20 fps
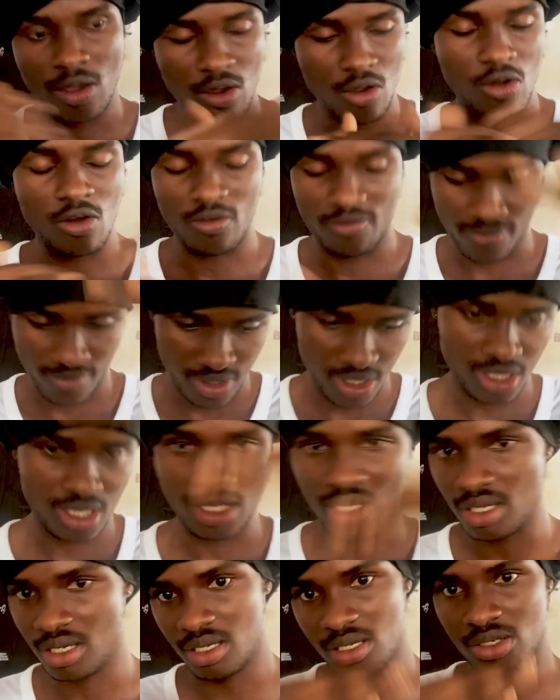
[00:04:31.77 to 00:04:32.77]
of
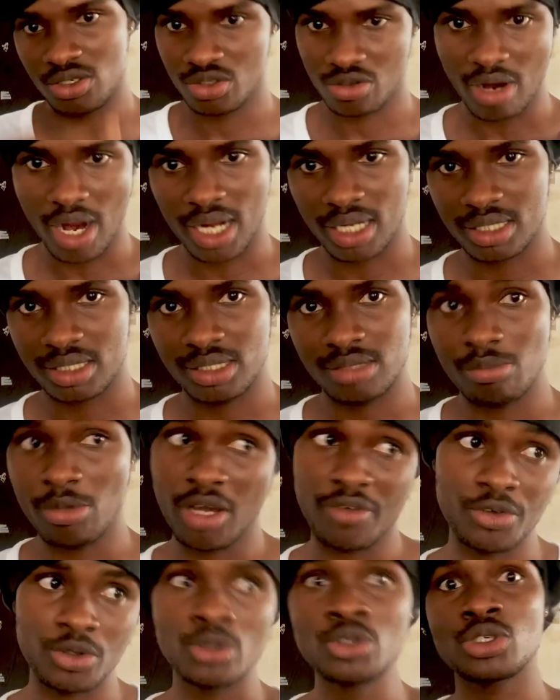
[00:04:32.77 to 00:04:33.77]
the tracks. But
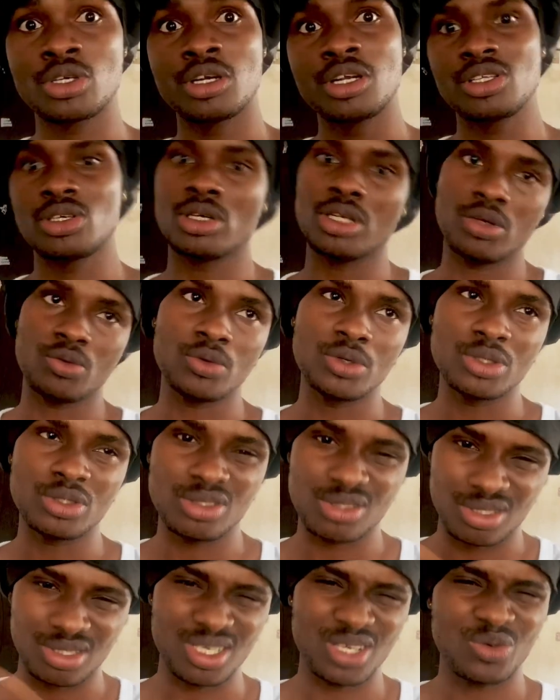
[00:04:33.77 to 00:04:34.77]
if you don't turn it on,
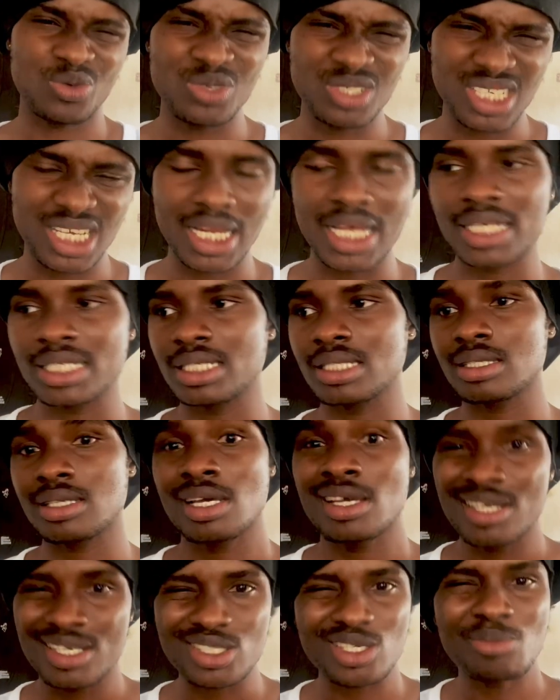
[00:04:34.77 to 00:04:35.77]
it won't select it.
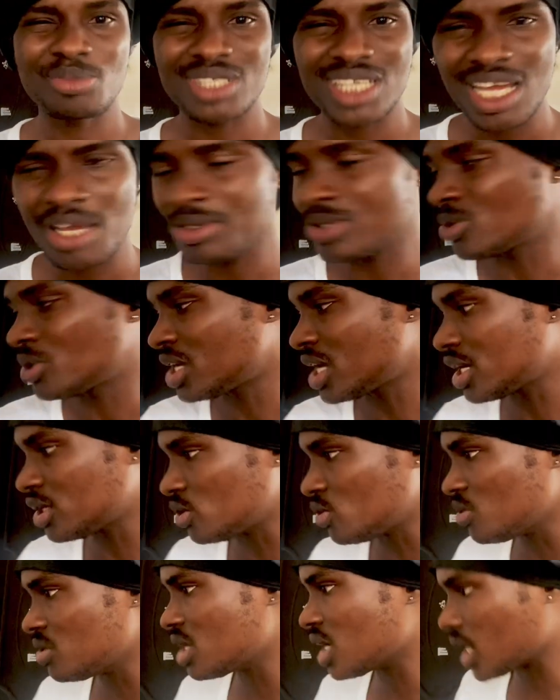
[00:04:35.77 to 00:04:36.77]
Sometimes when I
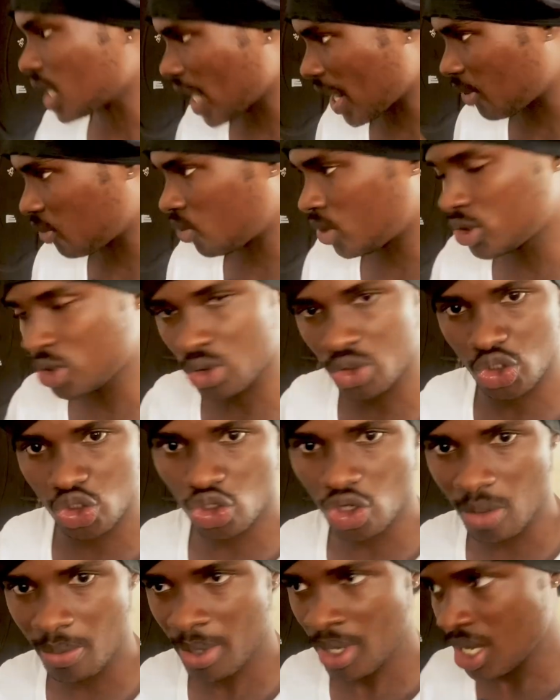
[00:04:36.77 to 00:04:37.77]
do that, I want to
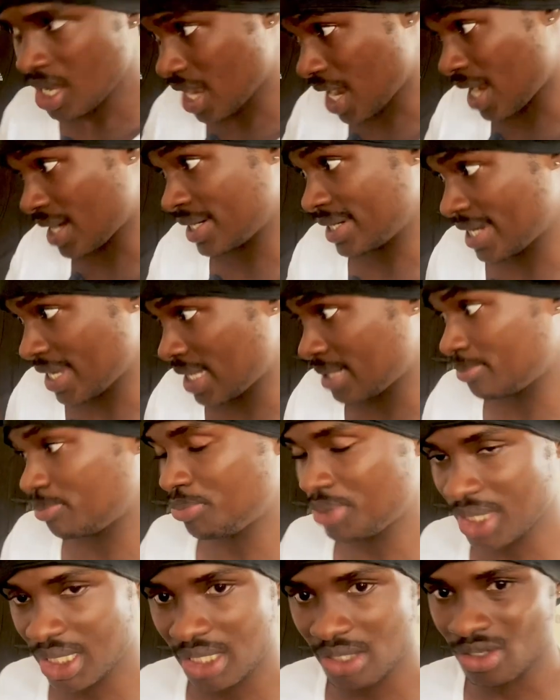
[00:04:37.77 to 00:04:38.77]
stop and then
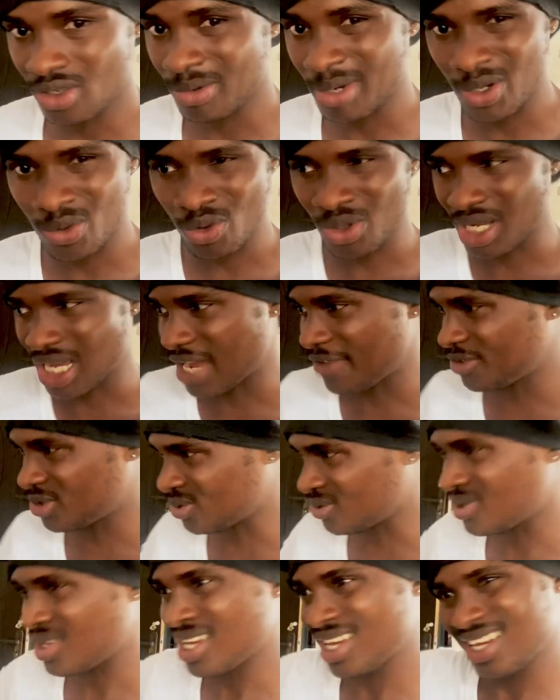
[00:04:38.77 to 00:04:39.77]
pick it up. I don't want to have
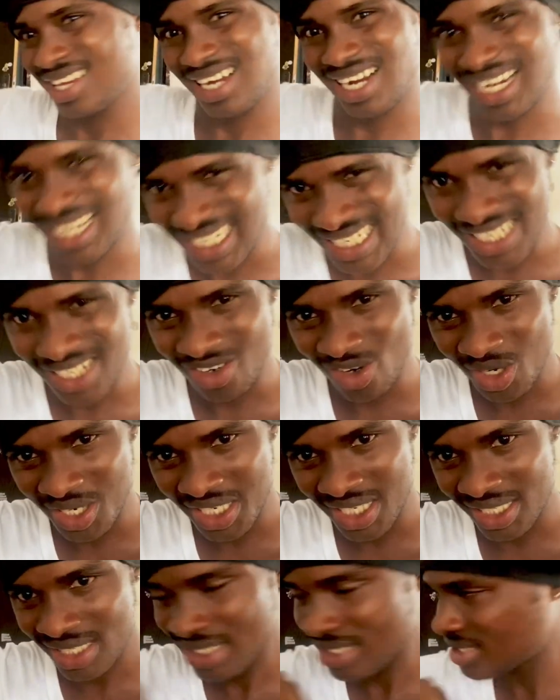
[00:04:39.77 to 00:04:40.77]
to click on
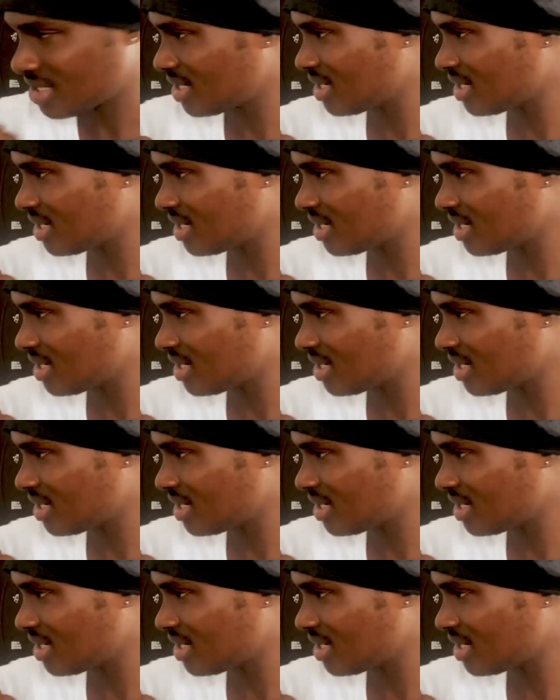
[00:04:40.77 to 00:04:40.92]
it